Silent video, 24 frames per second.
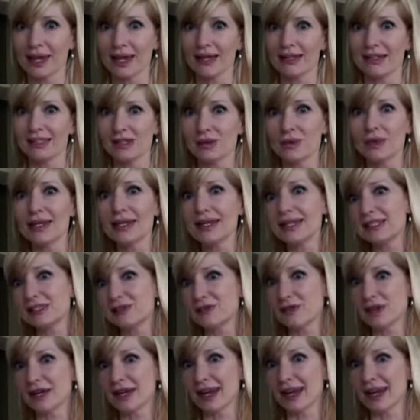So in this
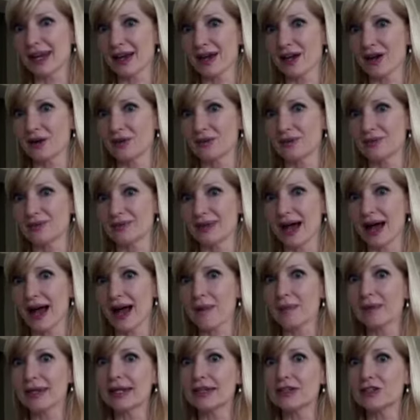video,
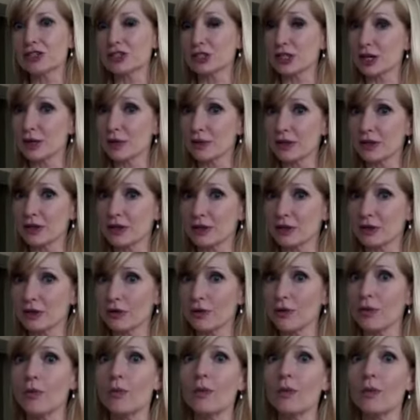I'm going to share with you